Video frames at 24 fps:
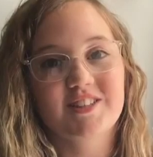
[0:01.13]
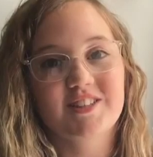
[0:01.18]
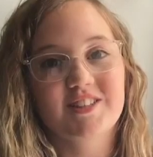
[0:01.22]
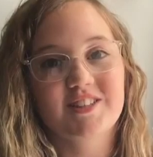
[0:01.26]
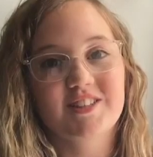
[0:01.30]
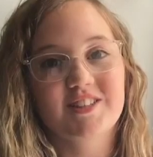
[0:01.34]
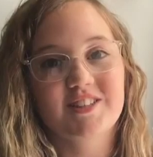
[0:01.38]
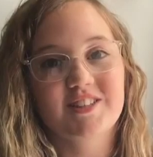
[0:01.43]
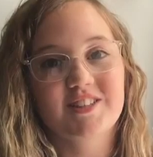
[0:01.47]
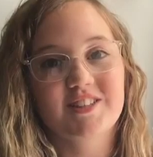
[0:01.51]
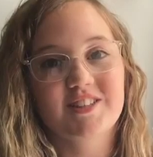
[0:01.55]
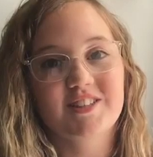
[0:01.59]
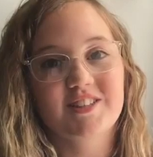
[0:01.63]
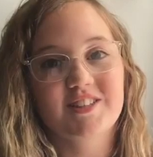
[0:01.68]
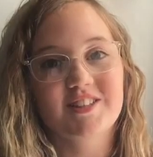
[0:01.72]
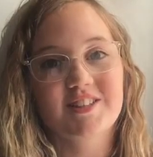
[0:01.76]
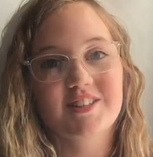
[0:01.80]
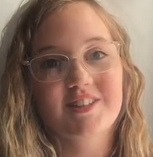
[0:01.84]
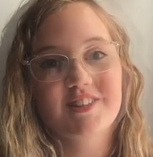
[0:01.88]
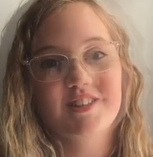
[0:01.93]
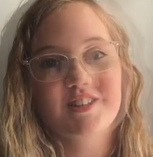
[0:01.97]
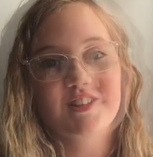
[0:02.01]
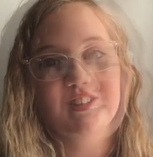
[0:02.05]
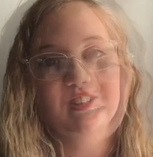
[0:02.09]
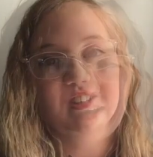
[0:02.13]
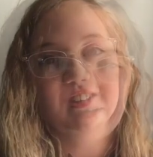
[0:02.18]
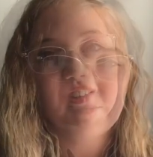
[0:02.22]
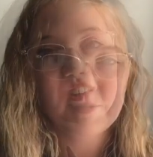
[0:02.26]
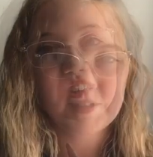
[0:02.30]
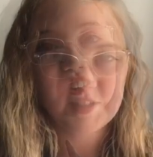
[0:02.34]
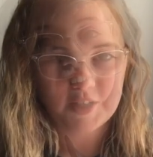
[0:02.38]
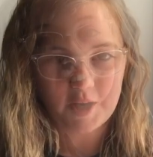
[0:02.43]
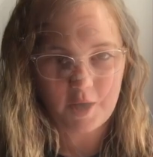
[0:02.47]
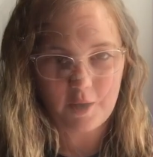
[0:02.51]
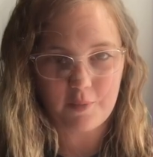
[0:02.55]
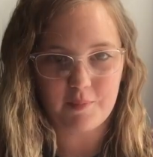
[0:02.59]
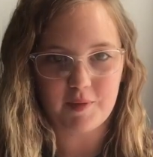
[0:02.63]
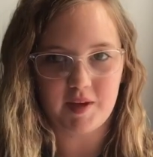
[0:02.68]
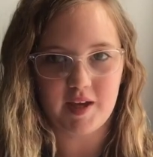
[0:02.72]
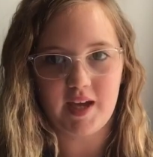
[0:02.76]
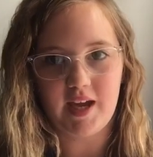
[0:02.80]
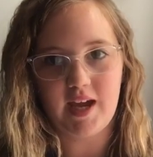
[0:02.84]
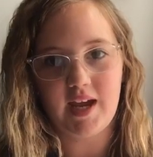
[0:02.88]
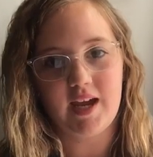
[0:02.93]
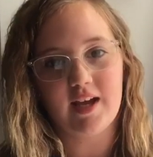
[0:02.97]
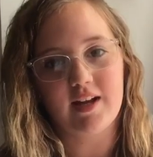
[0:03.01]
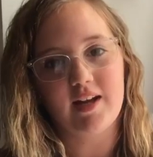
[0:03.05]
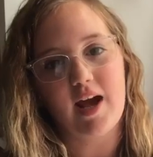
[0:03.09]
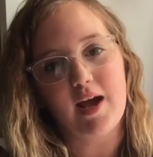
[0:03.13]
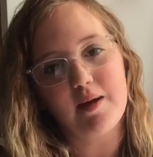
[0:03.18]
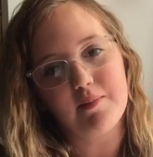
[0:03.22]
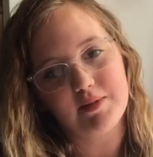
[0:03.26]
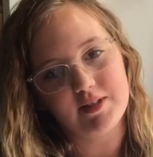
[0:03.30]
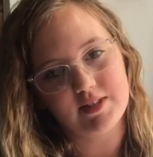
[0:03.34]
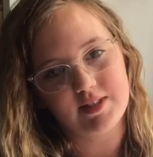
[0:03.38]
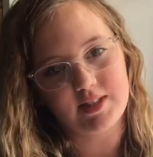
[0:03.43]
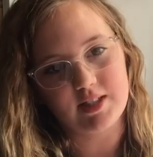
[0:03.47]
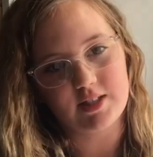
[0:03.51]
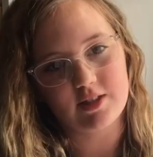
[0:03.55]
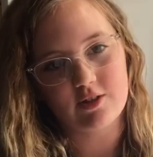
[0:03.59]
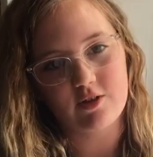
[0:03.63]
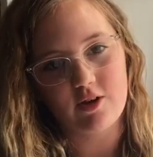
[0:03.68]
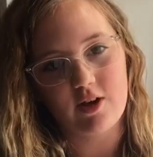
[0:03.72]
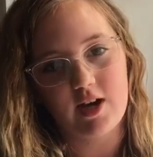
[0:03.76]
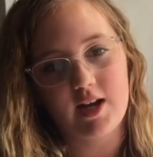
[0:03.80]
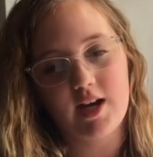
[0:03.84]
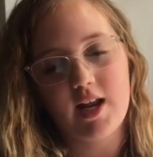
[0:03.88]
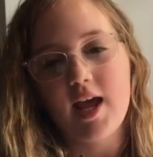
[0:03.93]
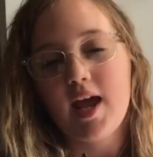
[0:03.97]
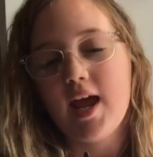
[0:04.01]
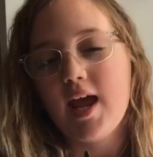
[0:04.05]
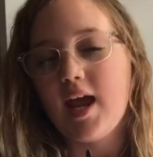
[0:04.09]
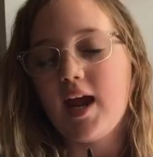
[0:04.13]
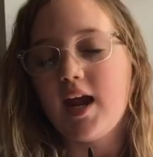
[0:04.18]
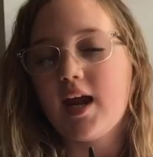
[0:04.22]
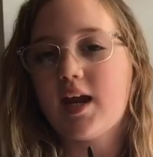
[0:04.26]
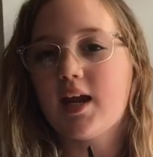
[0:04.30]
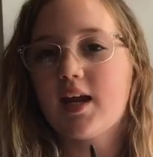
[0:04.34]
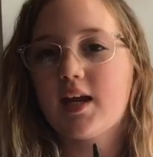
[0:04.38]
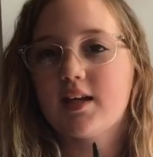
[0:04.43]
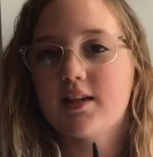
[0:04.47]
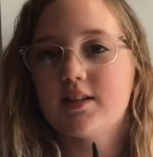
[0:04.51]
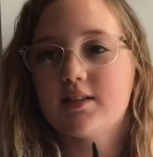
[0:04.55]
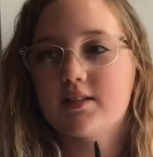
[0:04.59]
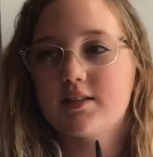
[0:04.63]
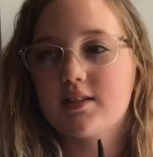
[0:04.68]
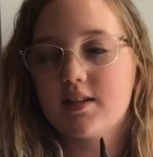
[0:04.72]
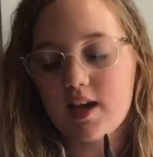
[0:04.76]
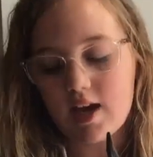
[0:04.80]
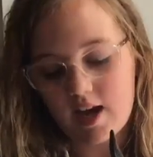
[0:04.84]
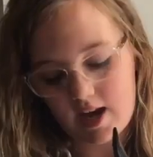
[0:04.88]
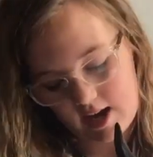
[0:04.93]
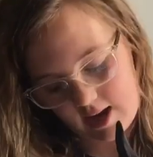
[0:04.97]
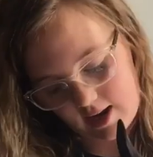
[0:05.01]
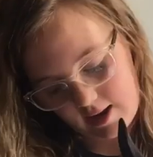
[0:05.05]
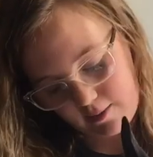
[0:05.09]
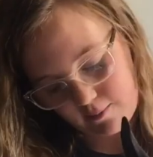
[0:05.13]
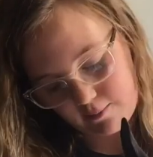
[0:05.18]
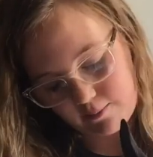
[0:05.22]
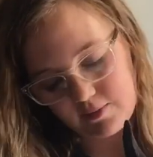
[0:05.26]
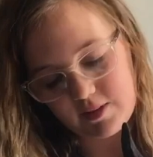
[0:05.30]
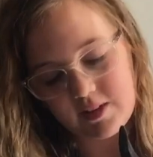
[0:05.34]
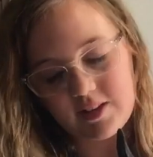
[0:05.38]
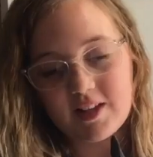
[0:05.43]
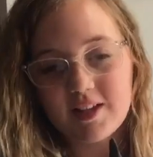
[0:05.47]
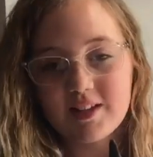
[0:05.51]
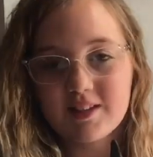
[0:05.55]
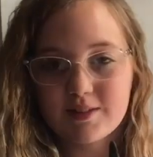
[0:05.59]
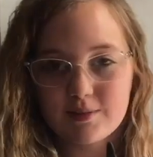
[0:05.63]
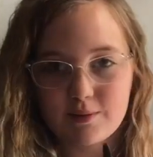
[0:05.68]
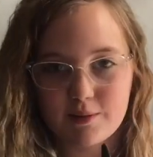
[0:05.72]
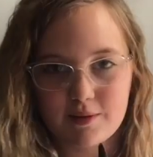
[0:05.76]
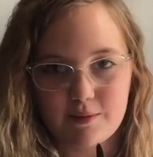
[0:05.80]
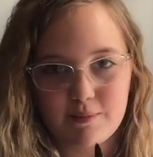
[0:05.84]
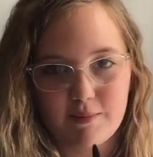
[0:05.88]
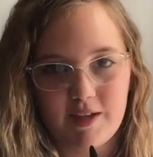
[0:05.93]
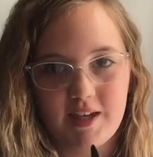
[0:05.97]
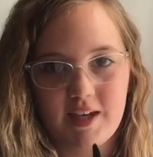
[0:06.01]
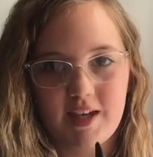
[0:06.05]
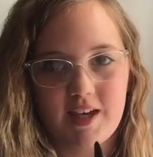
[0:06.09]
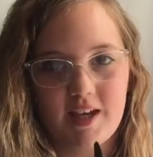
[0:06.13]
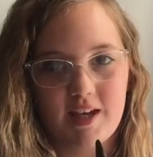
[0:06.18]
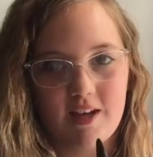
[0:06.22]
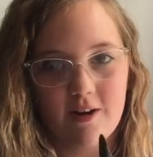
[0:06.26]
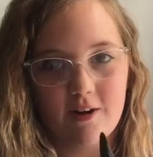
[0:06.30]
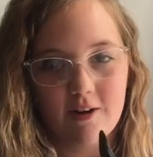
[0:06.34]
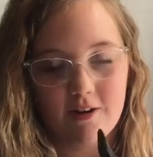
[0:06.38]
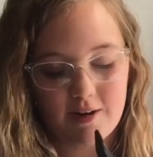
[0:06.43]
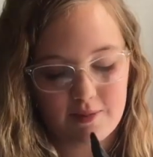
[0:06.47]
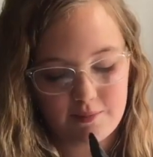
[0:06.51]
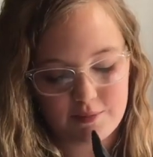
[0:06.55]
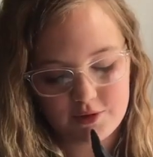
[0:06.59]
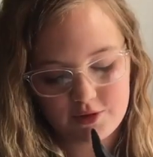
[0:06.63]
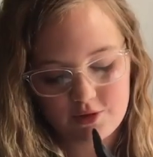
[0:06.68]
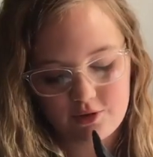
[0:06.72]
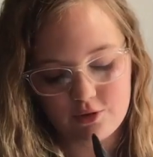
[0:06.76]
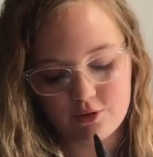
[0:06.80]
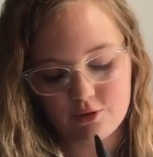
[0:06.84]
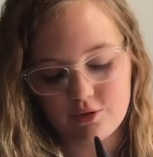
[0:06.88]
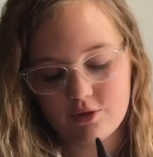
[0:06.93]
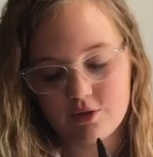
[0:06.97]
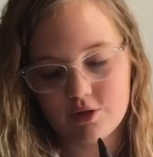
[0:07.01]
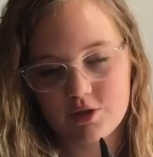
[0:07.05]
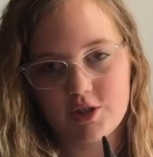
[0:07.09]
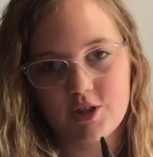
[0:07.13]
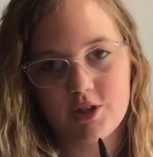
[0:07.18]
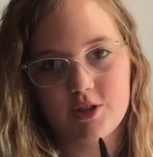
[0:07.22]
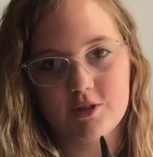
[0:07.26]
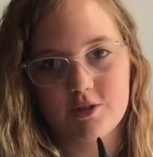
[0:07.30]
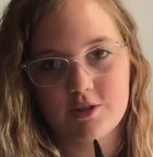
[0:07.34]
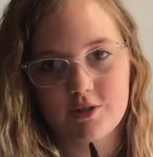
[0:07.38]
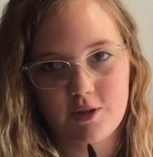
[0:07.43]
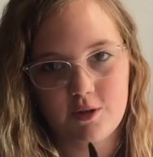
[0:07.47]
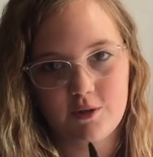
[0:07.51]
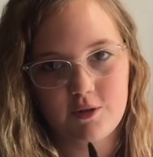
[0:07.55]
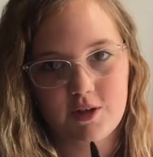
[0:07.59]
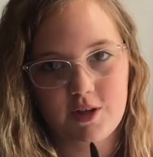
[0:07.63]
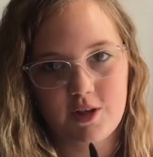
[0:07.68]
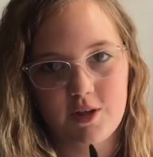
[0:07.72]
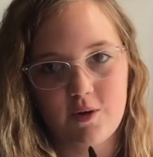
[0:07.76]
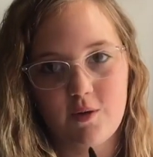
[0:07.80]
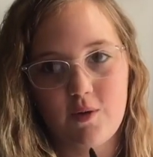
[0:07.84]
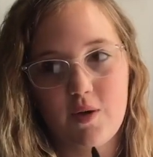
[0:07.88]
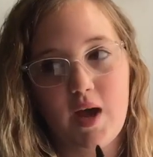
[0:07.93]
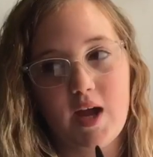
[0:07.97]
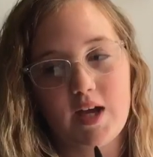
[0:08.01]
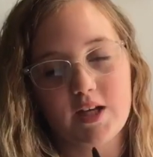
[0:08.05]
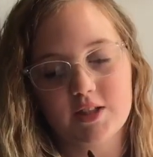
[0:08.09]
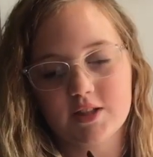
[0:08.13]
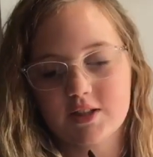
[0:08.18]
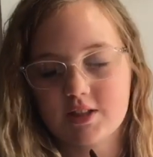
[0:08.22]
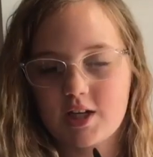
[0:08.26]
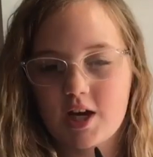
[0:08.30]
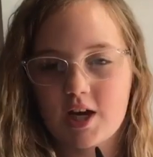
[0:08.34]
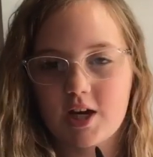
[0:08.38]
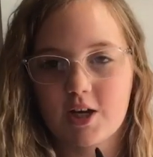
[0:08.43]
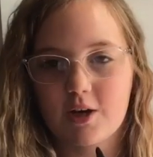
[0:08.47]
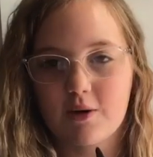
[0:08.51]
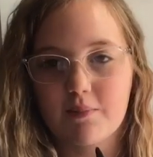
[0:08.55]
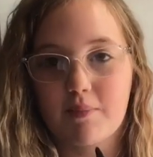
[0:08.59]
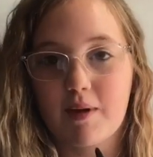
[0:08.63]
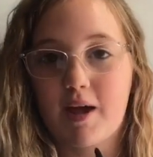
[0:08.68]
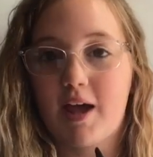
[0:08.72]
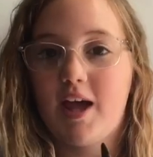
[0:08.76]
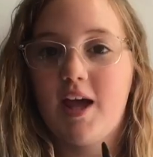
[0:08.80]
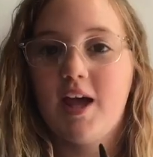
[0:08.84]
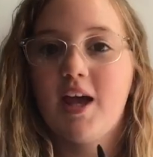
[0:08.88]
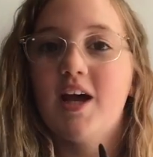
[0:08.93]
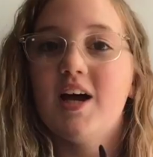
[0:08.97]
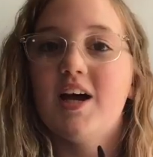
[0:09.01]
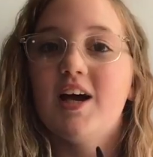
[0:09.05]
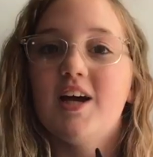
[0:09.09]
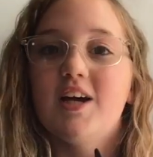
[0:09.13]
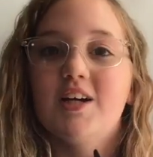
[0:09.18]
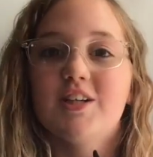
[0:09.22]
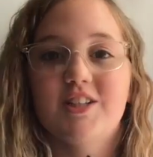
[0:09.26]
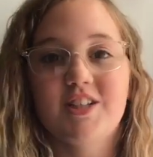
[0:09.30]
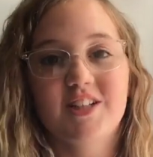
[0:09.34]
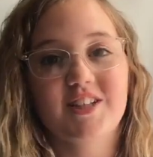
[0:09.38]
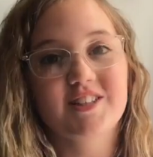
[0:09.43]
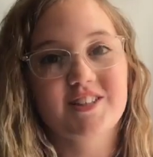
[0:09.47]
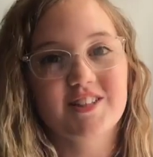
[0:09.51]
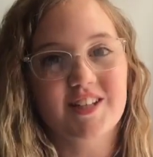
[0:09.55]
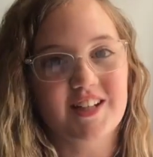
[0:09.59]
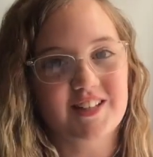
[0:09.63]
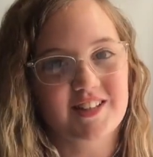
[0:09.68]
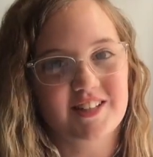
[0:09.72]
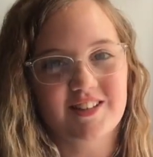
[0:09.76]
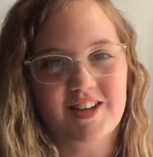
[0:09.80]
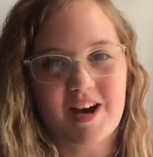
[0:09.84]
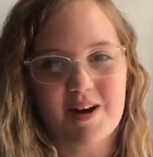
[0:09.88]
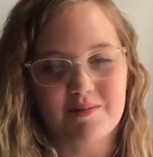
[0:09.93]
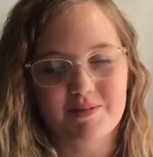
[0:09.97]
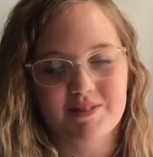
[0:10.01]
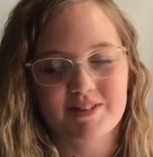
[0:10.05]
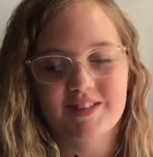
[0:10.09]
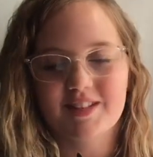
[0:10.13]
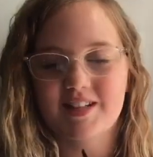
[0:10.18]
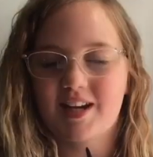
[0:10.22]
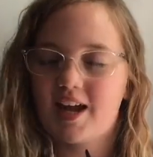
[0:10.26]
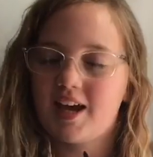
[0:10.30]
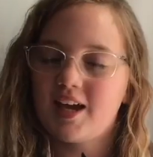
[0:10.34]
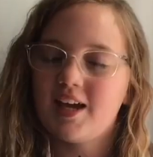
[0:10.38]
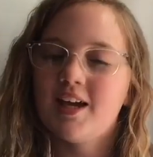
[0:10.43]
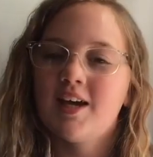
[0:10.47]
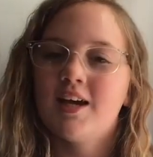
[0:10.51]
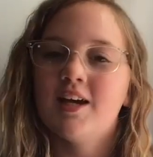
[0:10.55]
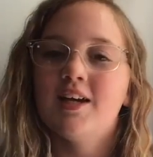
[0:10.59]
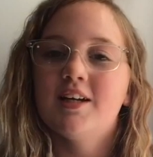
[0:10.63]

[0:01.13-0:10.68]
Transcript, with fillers: Hey friends, my name is Shelby and I'm in 6th grade, and this with me, her name is Jewel. She's so cute. I just got her, but she is not the topic today.